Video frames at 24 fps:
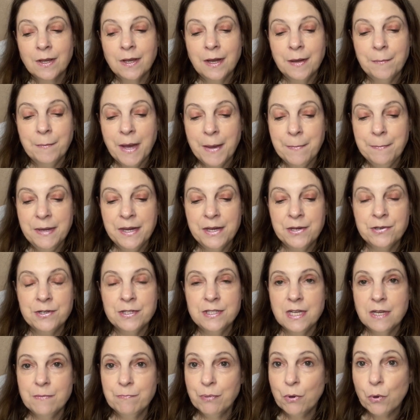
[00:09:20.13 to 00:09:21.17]
My parents
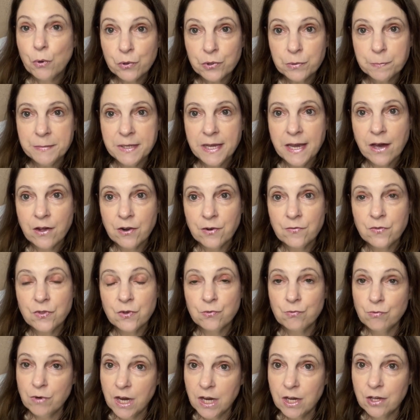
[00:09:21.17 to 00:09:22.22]
had pulled me out of the
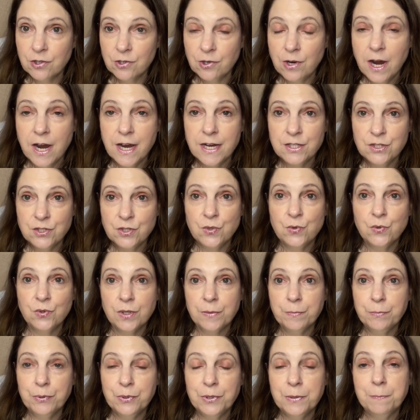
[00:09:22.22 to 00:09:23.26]
regular high school
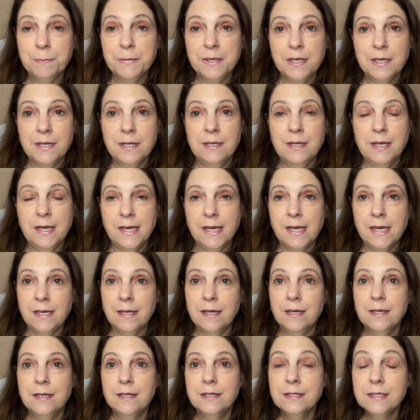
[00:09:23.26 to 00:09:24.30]
and put me in a
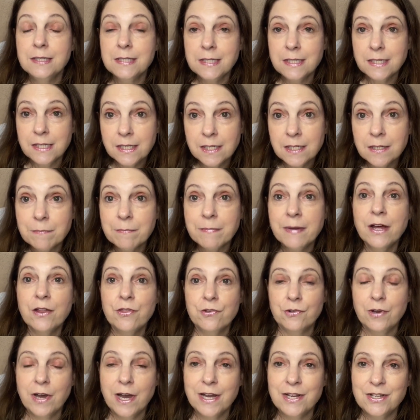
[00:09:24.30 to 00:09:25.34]
teen
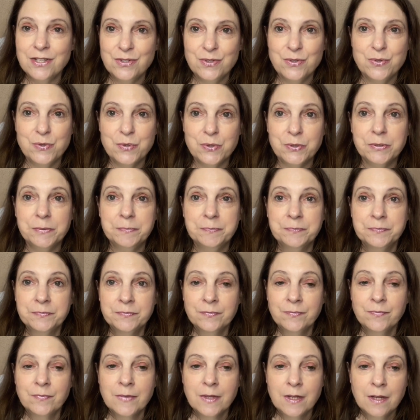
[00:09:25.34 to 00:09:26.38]
mother high school.
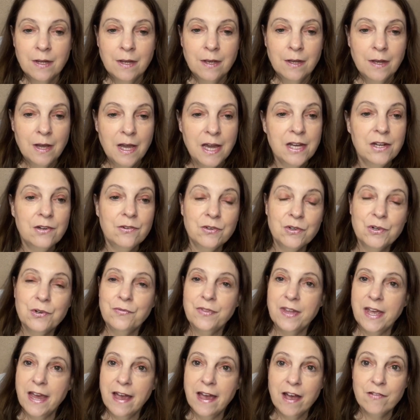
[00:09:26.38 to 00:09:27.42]
I don't know if
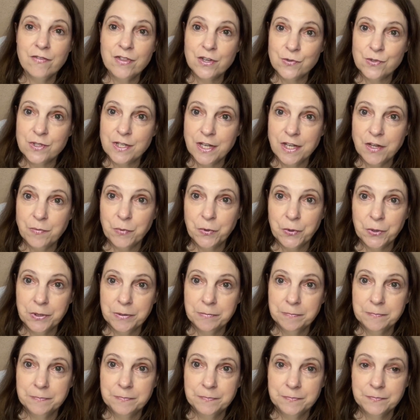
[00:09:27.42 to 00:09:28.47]
they have those anymore
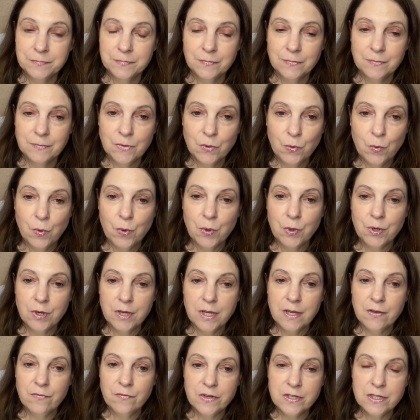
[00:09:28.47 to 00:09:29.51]
or
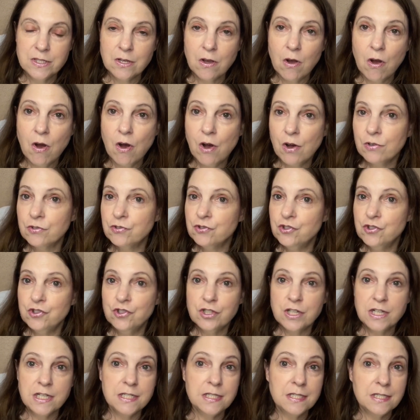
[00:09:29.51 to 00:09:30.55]
if it's all
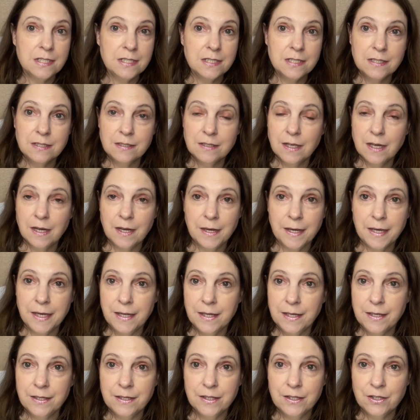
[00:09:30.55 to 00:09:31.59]
just,
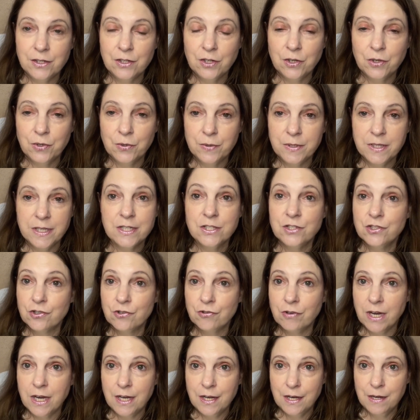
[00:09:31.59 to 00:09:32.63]
you know,
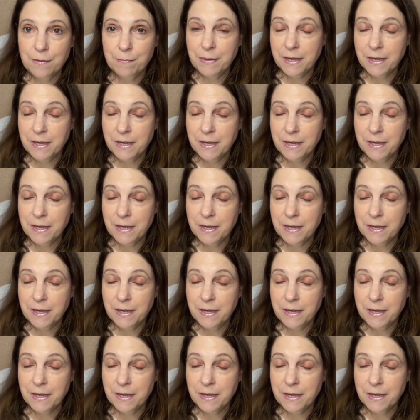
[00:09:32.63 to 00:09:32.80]
integrated.